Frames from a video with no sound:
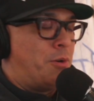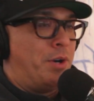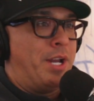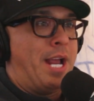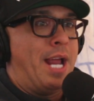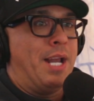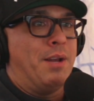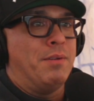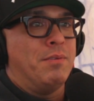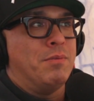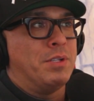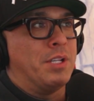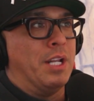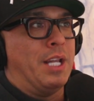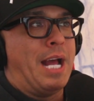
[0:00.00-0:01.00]
keep creating
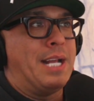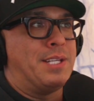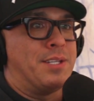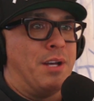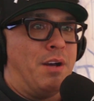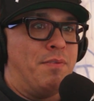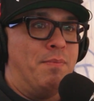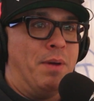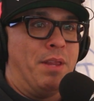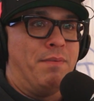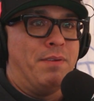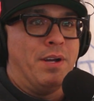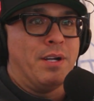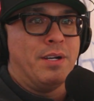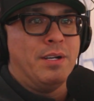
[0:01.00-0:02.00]
with the lights off,
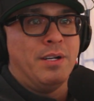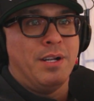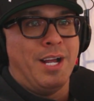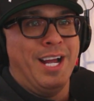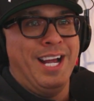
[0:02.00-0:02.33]
motherfucker.